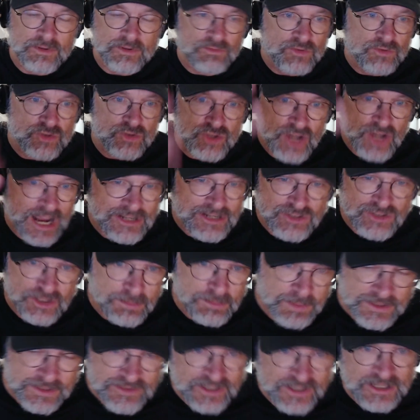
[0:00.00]
chat
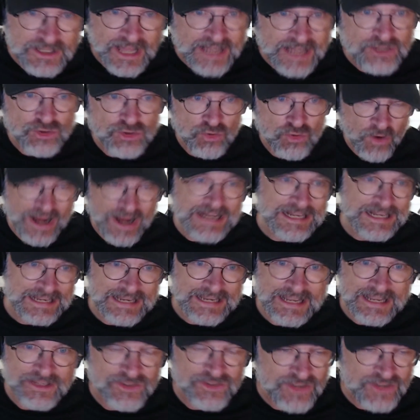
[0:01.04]
GPT like training
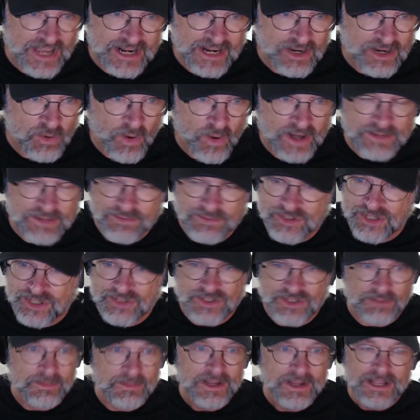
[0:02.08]
inside a quantum
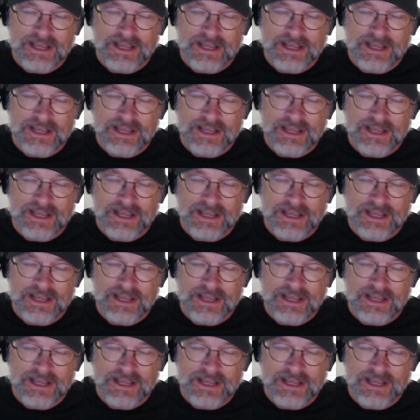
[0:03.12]
system.